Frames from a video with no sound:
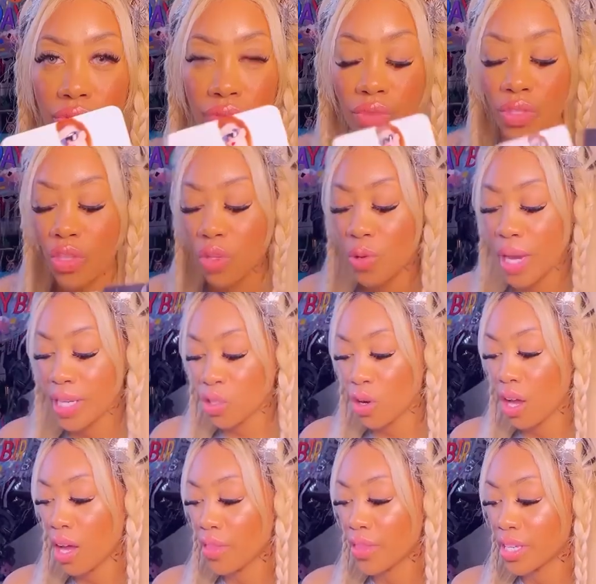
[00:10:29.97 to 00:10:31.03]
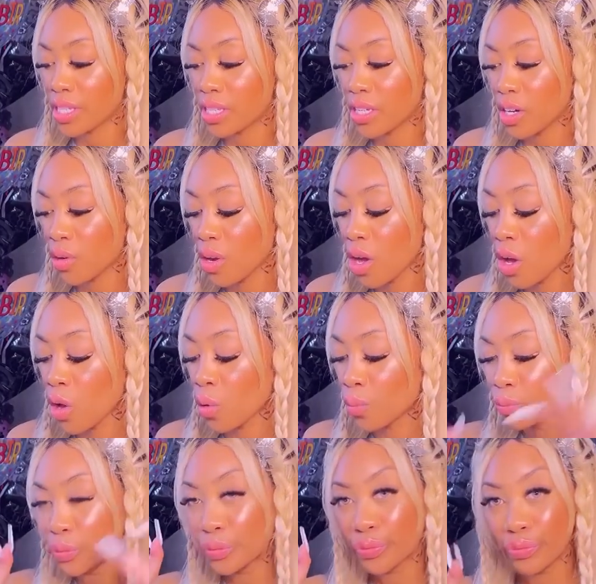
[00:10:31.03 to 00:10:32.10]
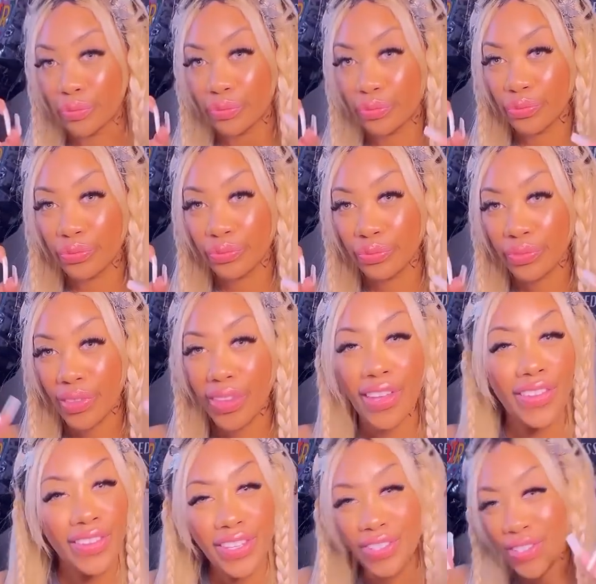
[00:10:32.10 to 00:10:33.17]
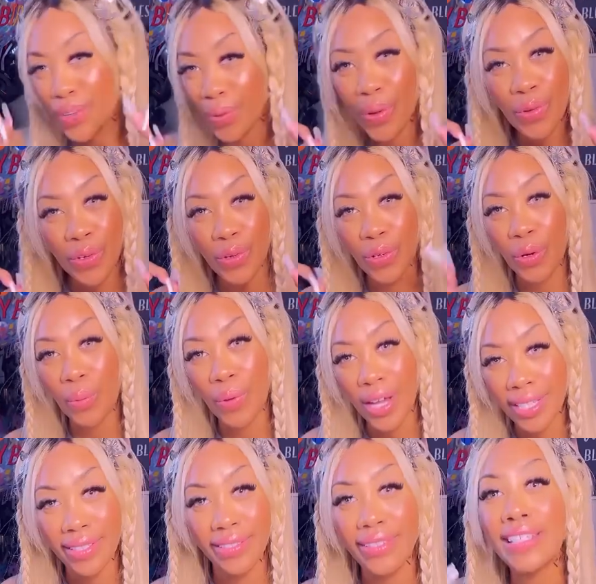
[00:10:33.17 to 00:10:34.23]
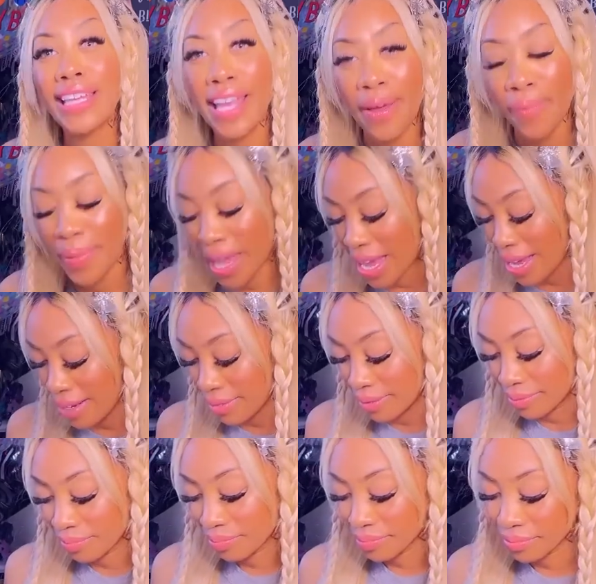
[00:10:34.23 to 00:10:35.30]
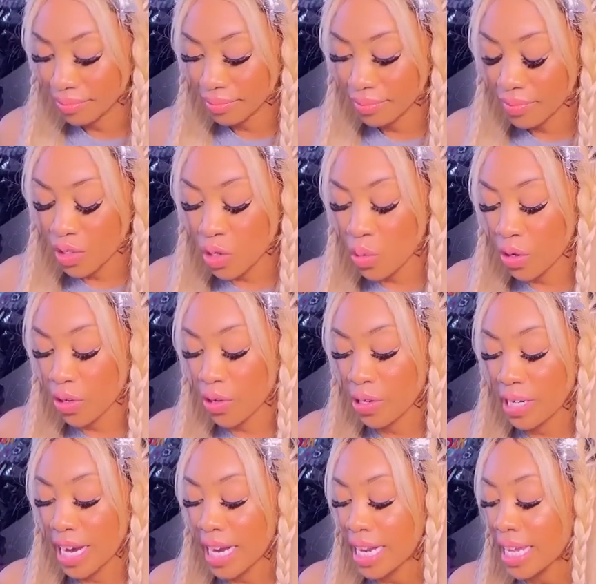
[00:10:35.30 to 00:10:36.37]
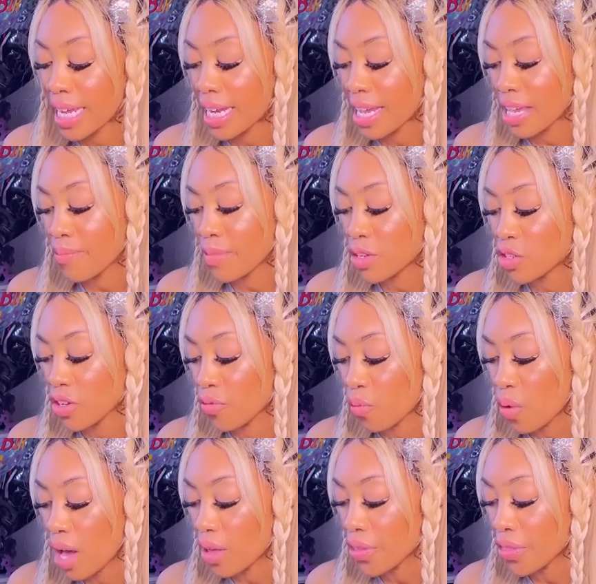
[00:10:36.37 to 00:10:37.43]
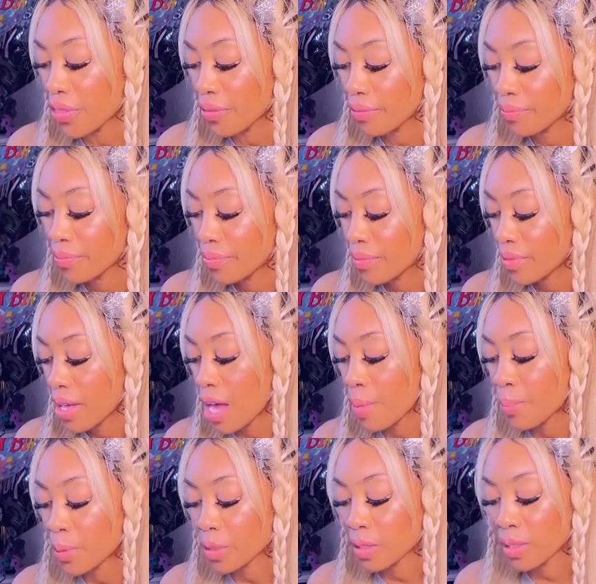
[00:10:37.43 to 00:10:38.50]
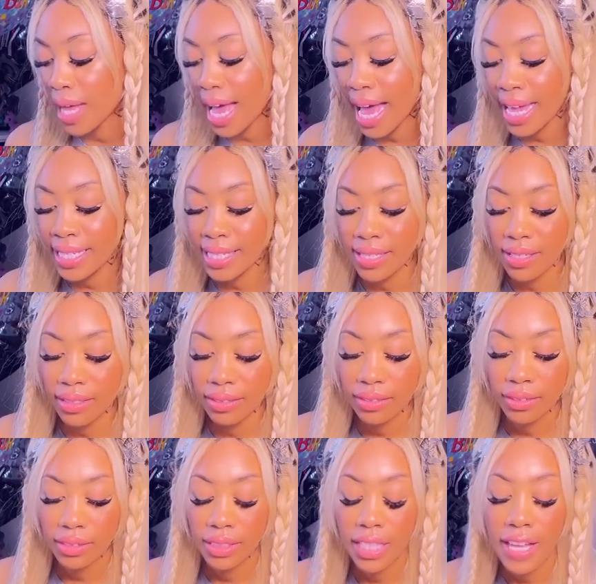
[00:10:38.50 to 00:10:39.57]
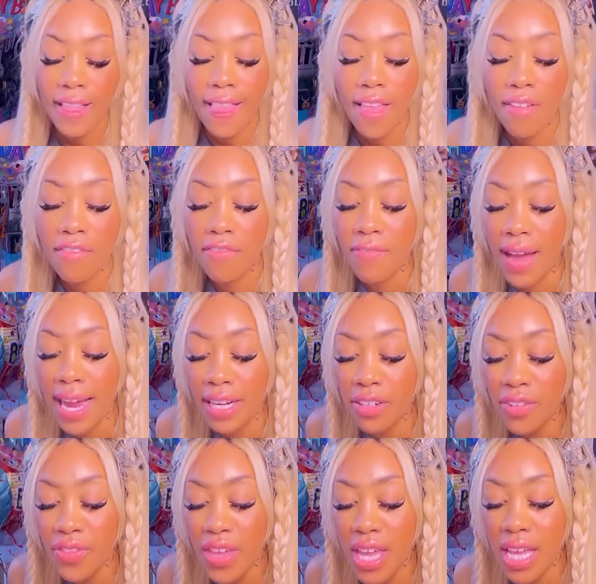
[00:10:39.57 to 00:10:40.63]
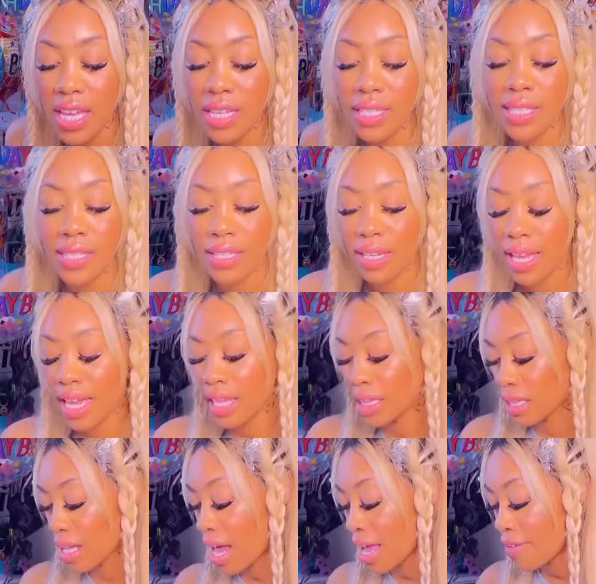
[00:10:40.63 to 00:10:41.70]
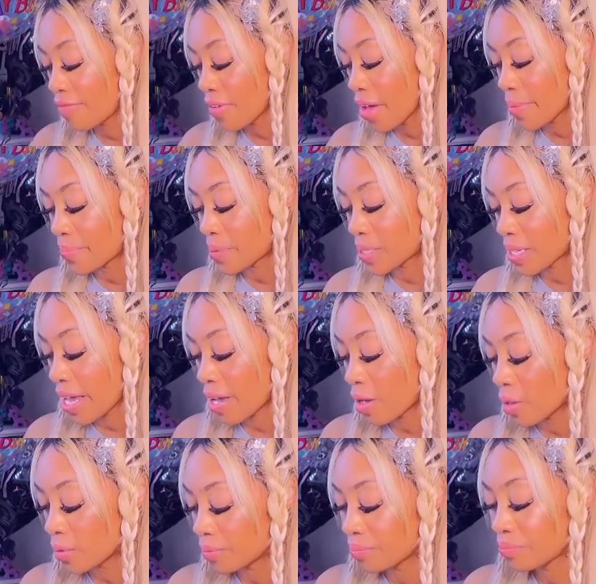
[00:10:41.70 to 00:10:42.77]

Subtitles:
You guys are on the zero, you know what campaign. You are creating an image of wealth, upper class, finer things in life, upscale.